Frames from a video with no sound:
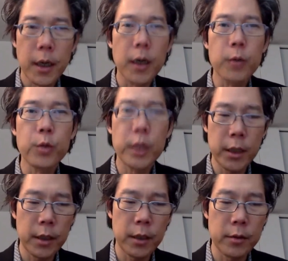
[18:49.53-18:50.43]
we
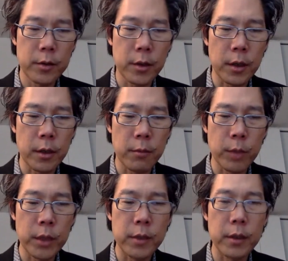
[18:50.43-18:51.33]
need
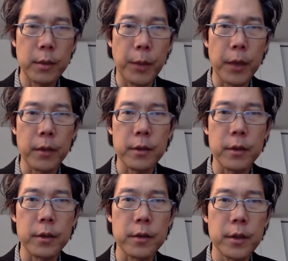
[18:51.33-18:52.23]
ECD
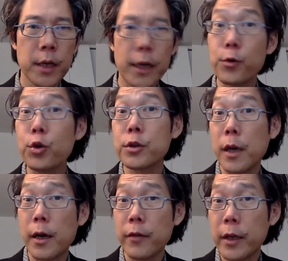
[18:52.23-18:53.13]
policies in order
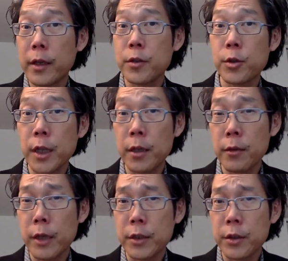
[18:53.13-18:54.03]
to have that
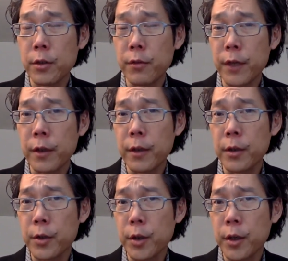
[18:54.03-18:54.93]
intergenerational effect that
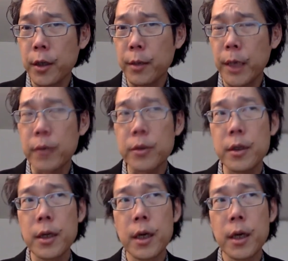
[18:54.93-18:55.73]
you're talking about,